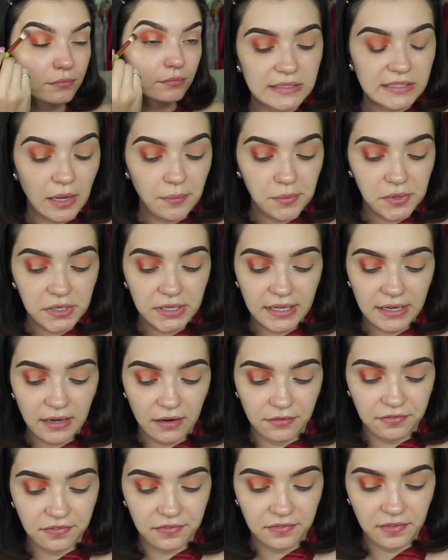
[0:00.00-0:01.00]
So I'm gonna get
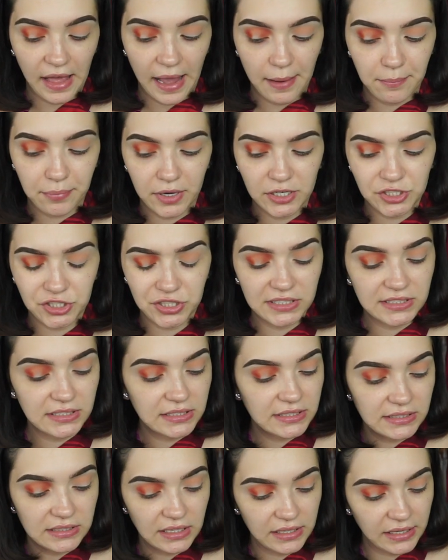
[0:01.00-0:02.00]
a flat brush.
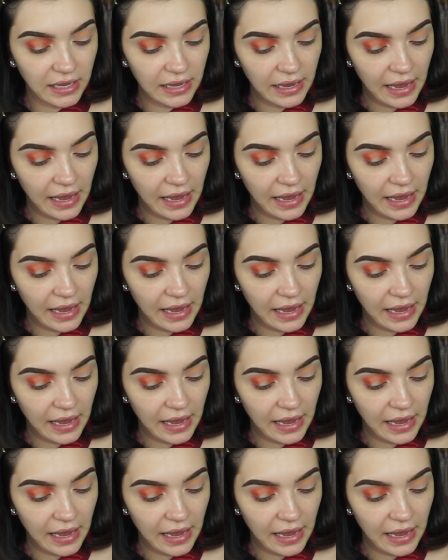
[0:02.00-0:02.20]
This is like